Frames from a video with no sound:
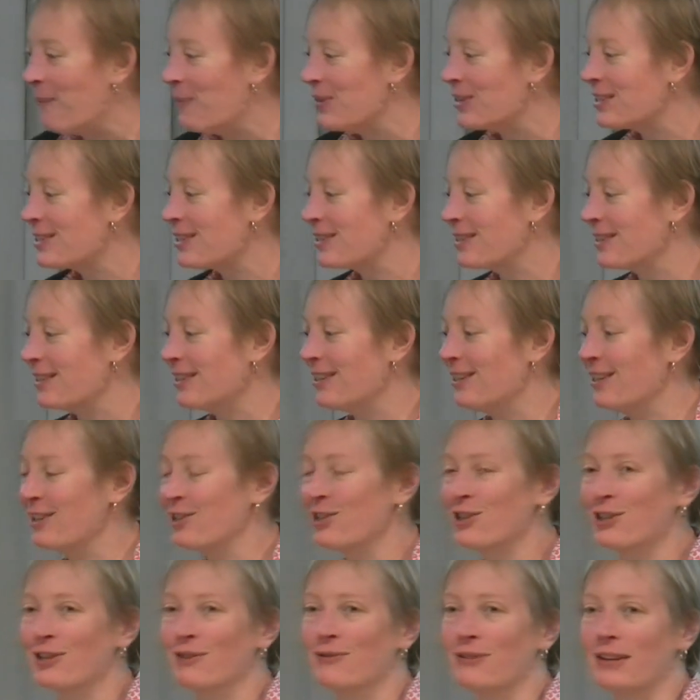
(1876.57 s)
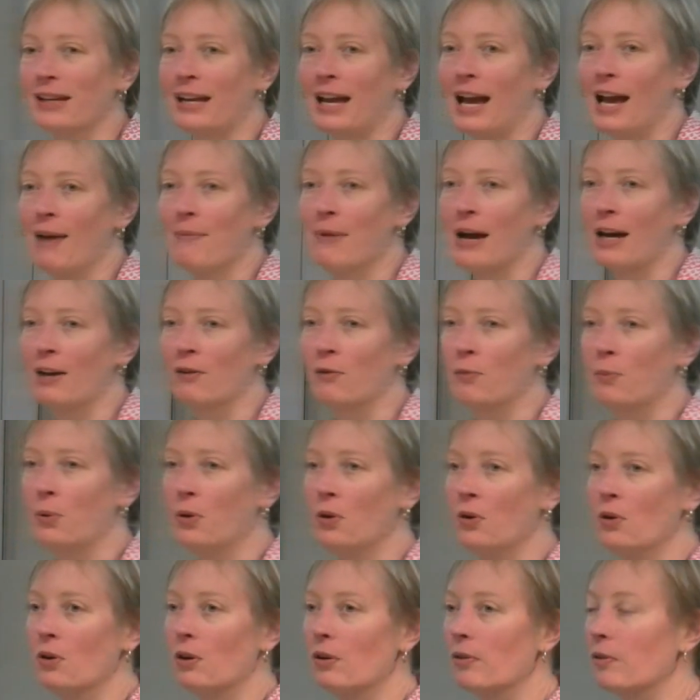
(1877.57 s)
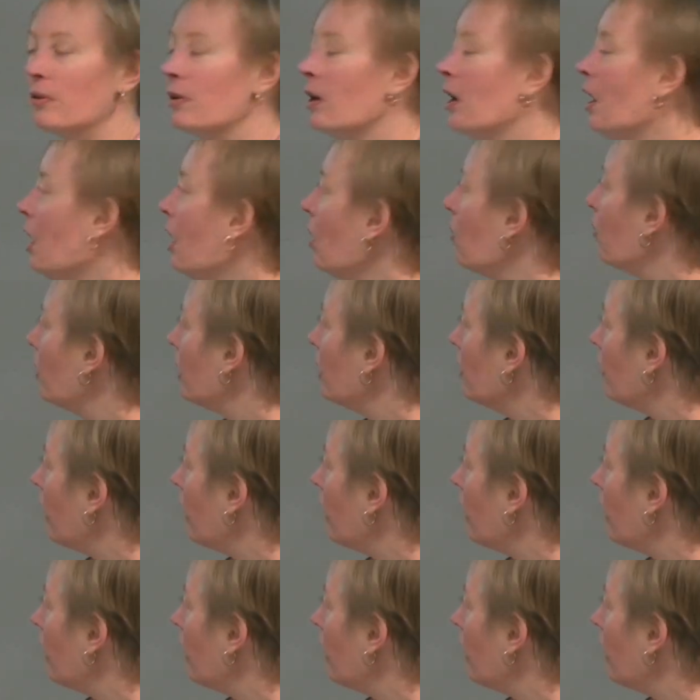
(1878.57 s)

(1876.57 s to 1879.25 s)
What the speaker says: This is an initiative that came out of Perth where